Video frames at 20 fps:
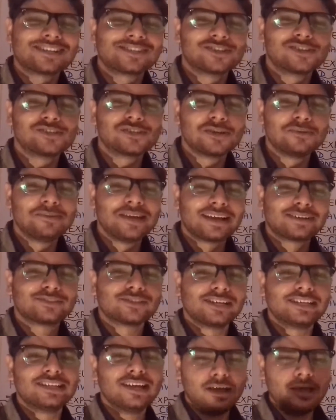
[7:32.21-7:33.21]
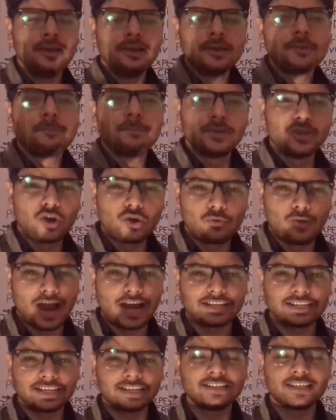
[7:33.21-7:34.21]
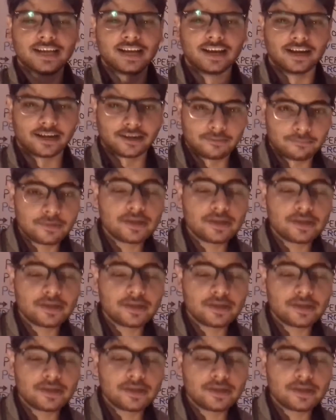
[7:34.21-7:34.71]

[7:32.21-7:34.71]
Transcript: So it will be actually the pure white in color.